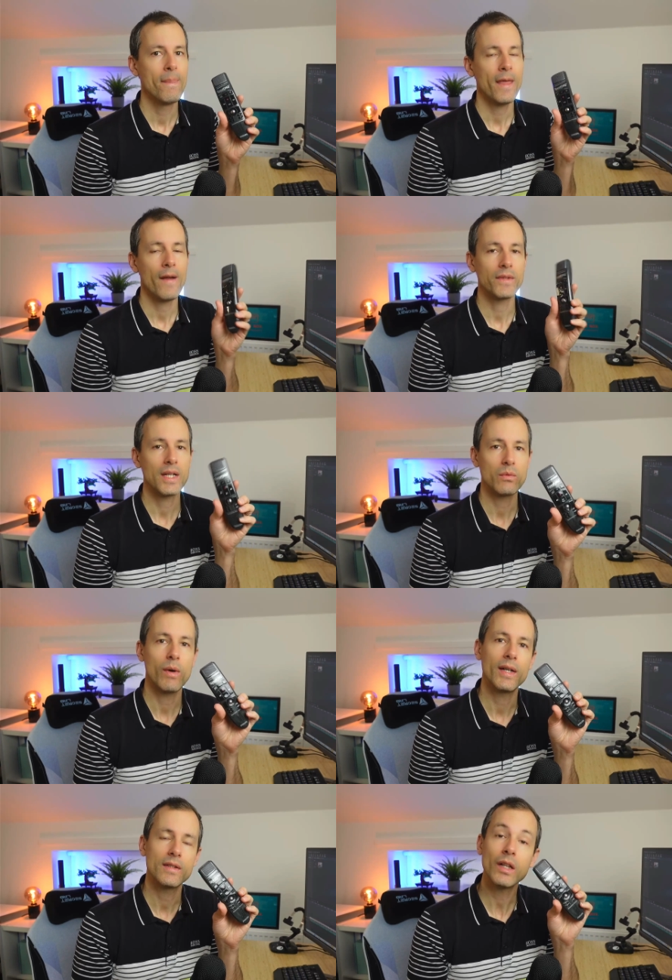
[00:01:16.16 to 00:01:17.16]
and that's
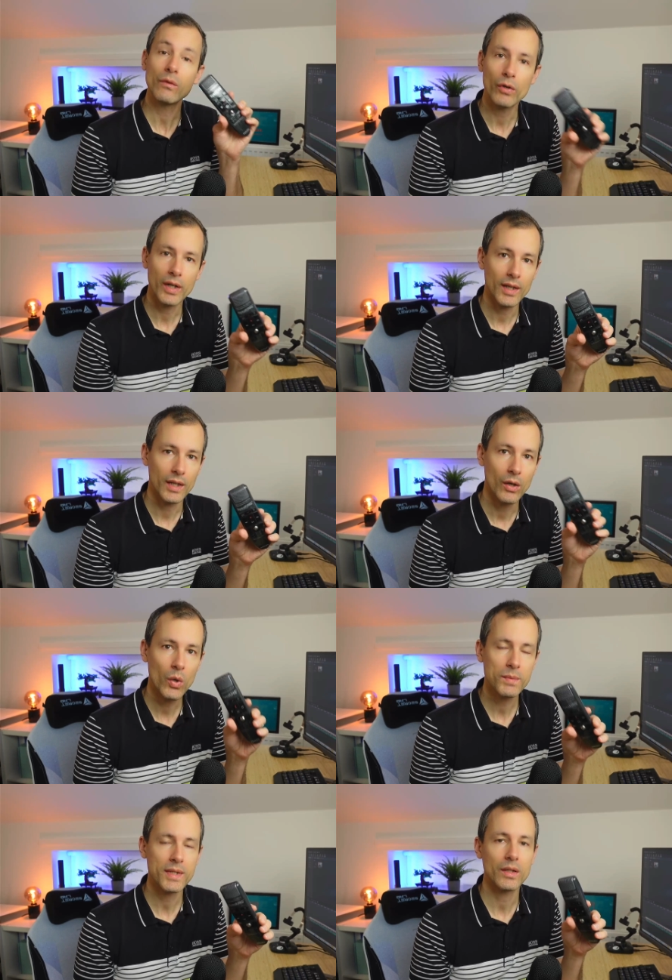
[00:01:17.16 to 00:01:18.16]
why it's not working in a
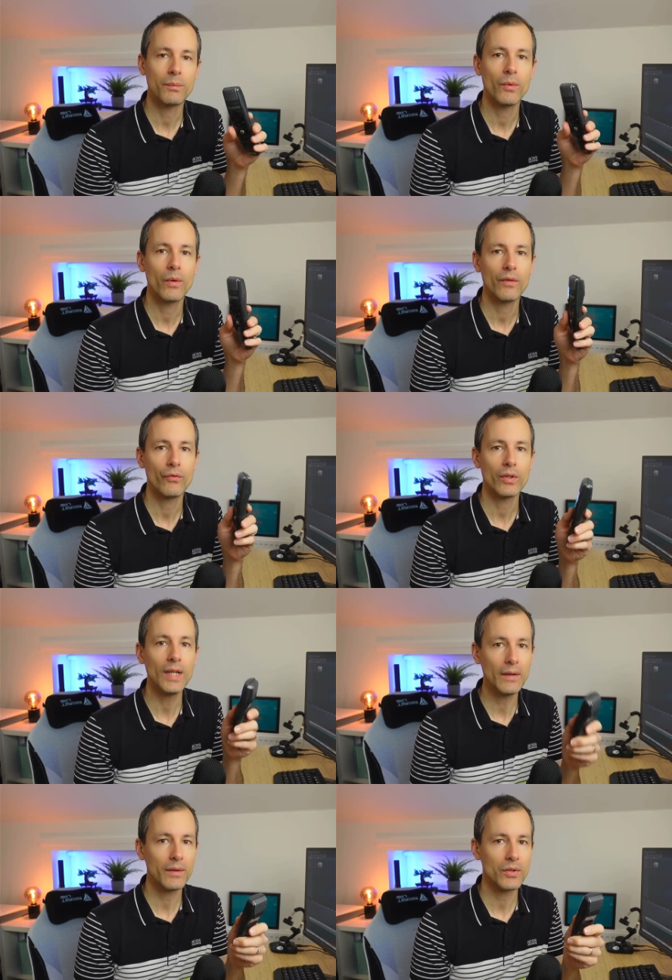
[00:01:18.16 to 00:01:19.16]
home setup or for
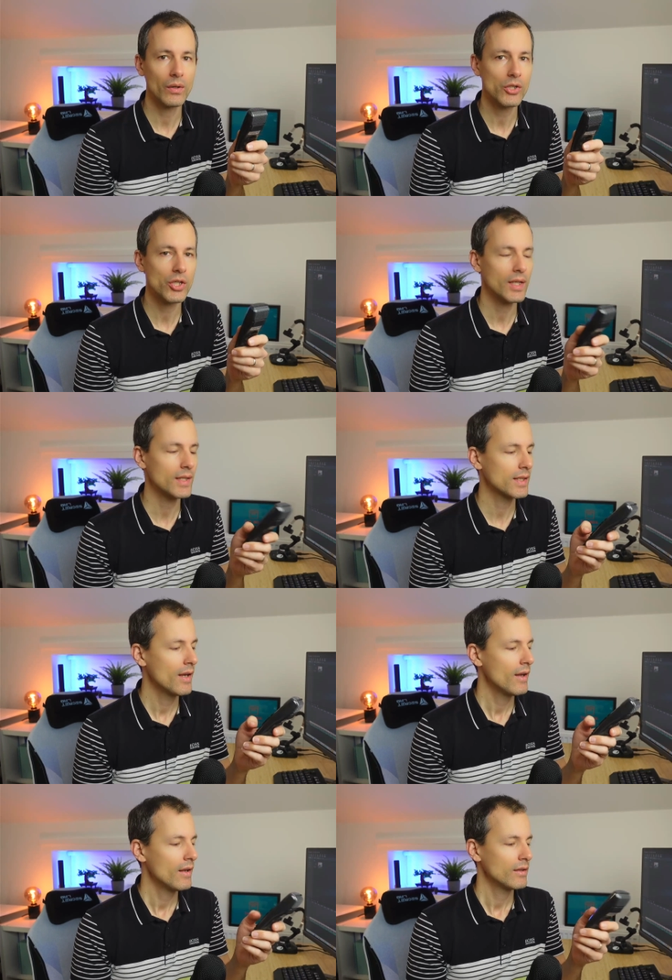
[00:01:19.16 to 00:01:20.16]
teleradiology, is
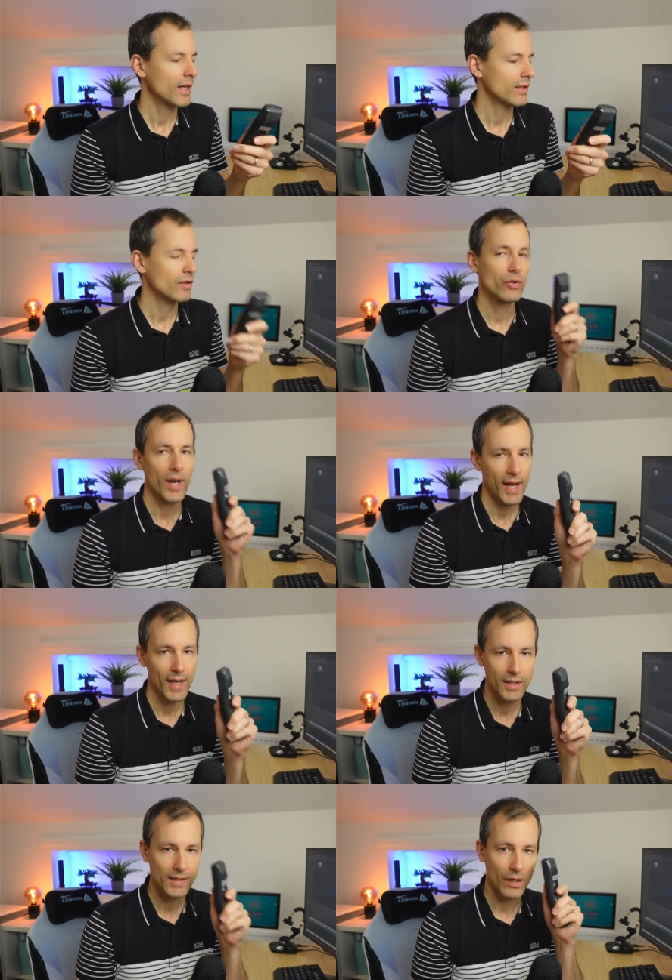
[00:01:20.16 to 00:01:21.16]
that your
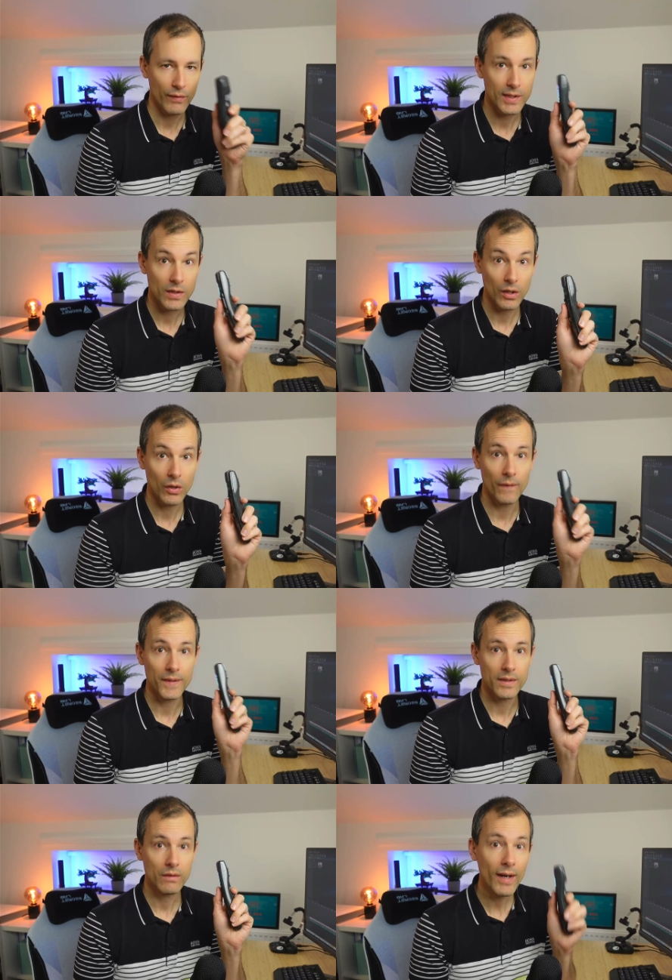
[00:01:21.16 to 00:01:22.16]
hand is kind of like stuck on
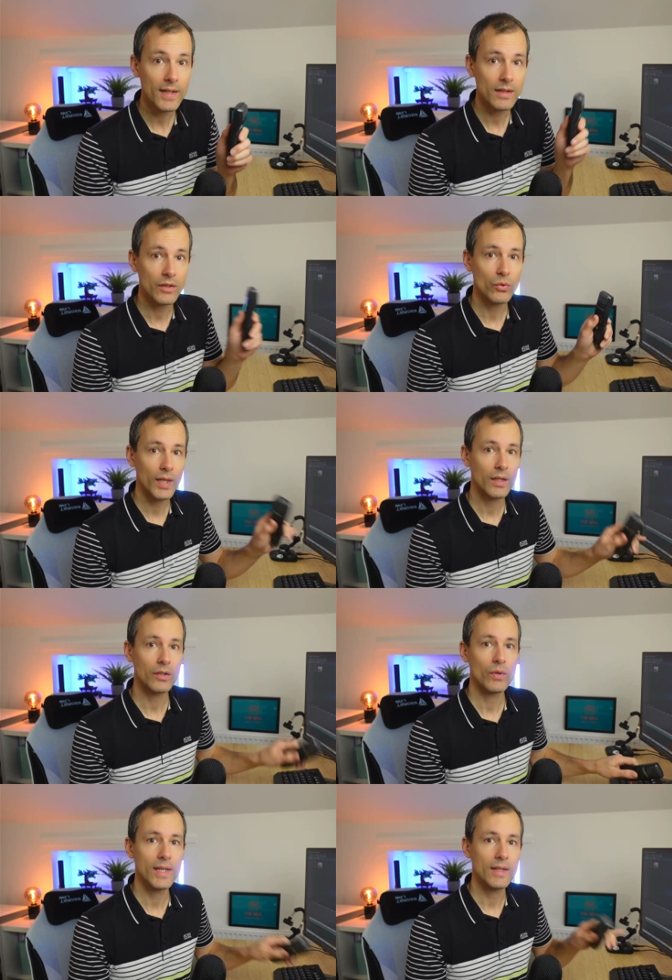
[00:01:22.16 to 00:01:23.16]
this device and you
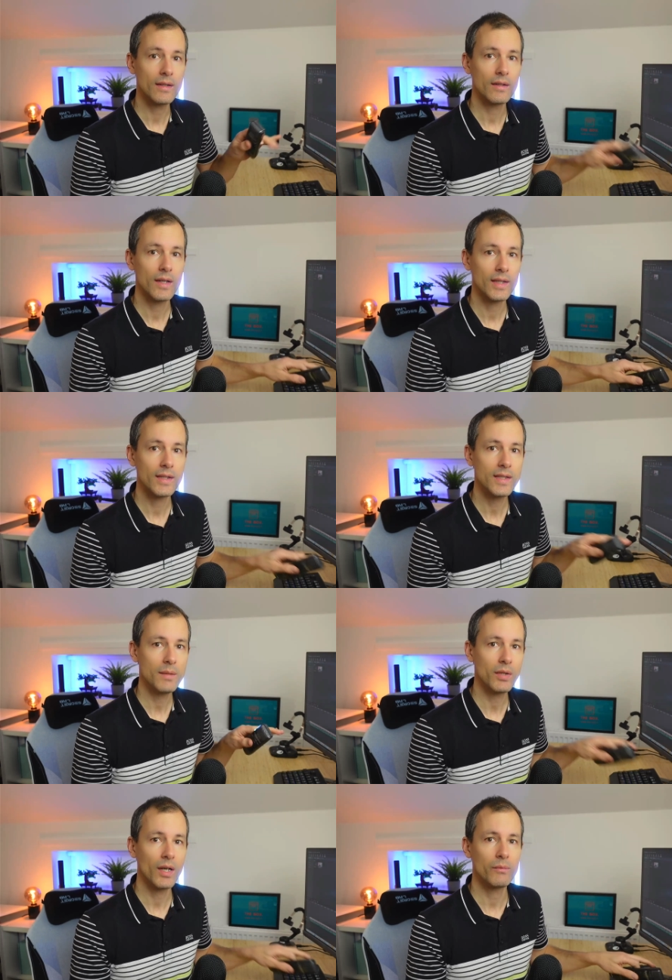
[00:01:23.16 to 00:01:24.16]
cannot really at the same
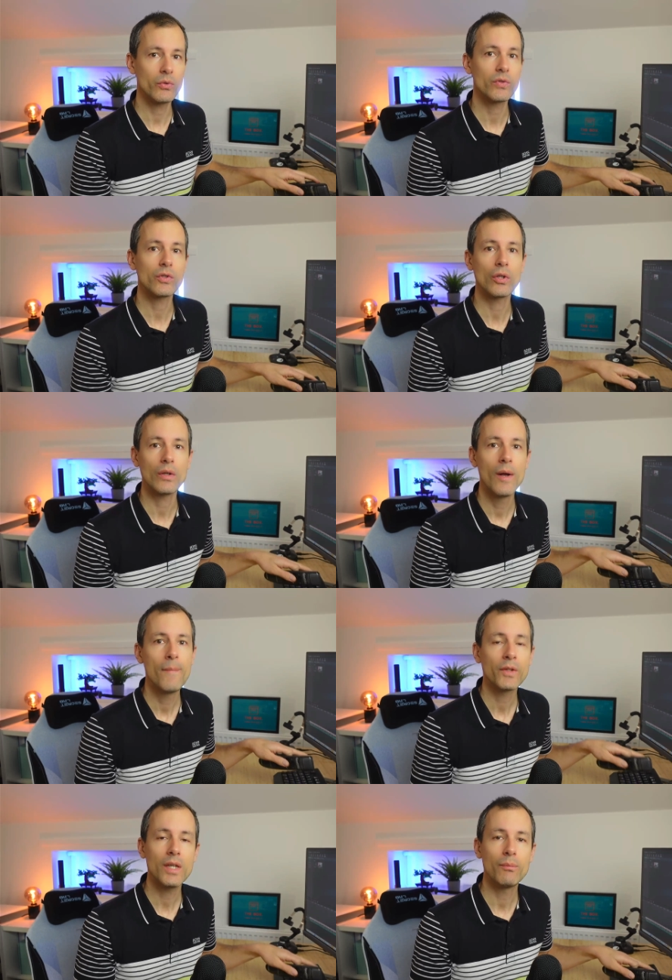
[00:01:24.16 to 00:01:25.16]
time use the
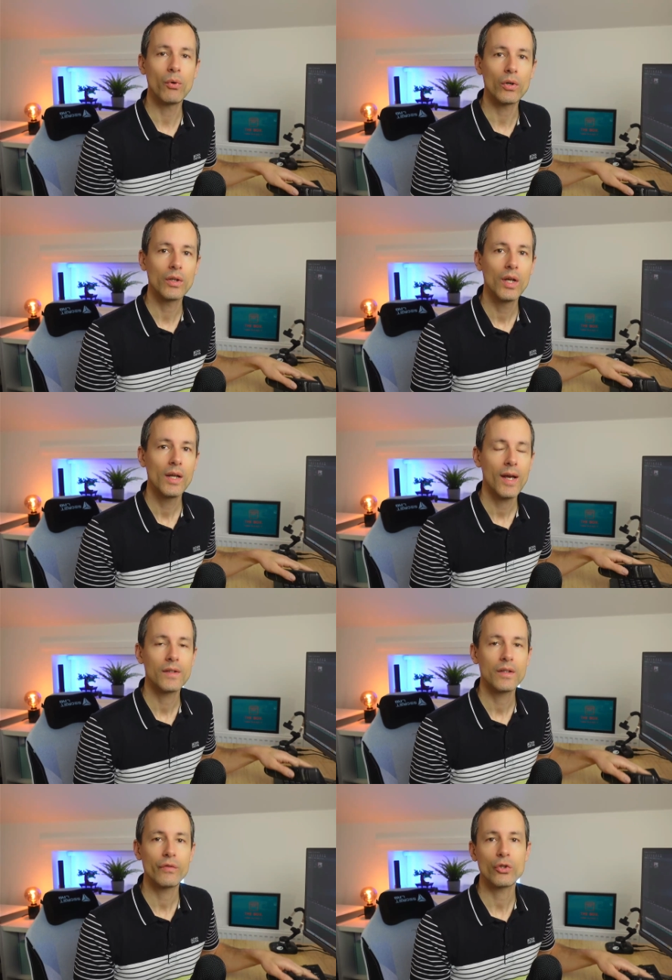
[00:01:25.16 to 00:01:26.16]
keyboard and
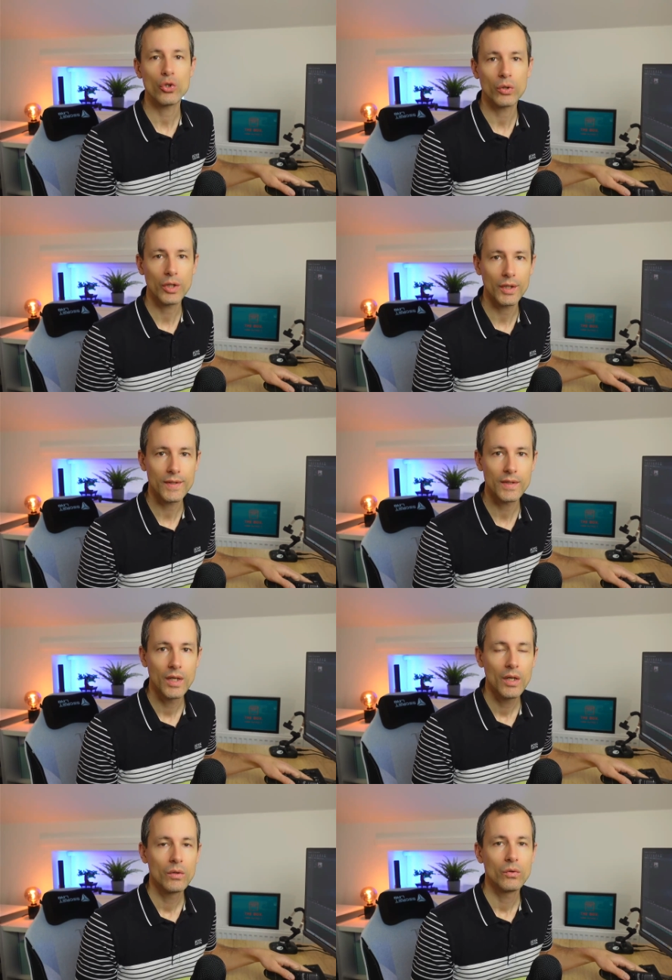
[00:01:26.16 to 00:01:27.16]
the different shortcuts
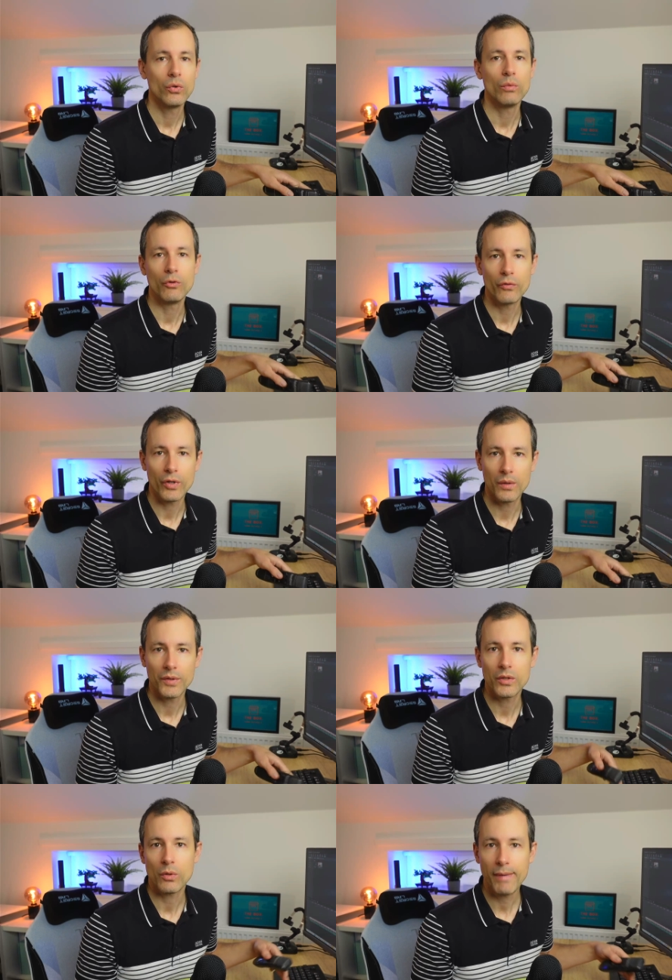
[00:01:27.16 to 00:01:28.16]
to move around
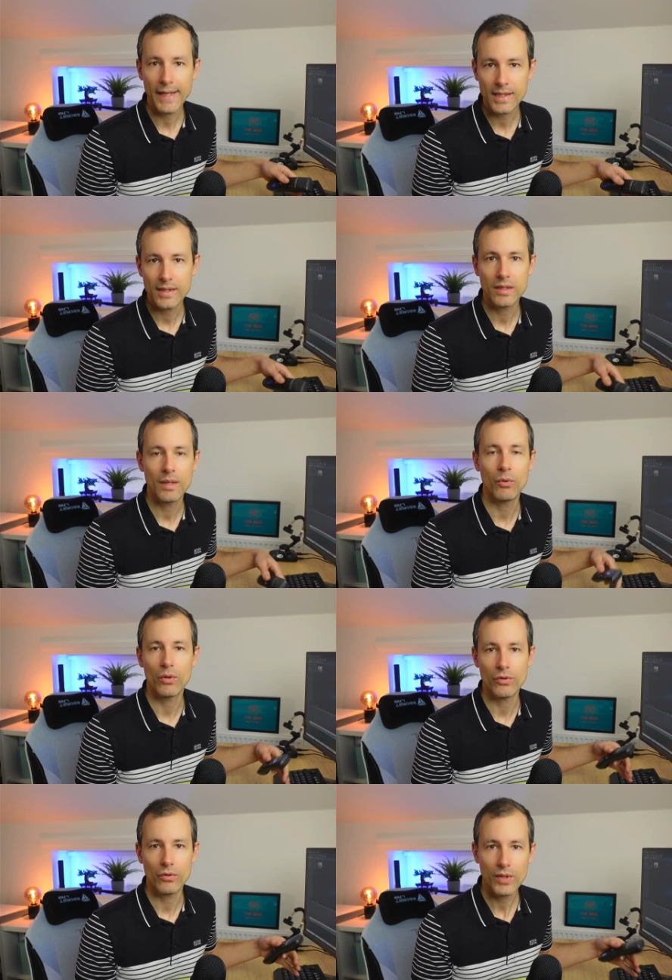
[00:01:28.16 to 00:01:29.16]
in your PACS system or
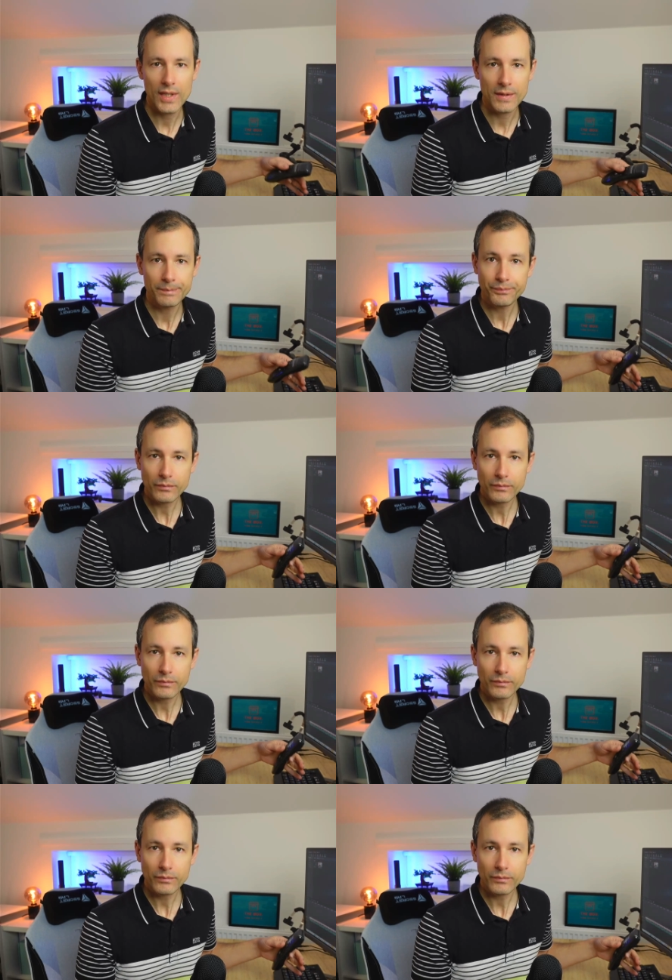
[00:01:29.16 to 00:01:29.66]
on your RIS.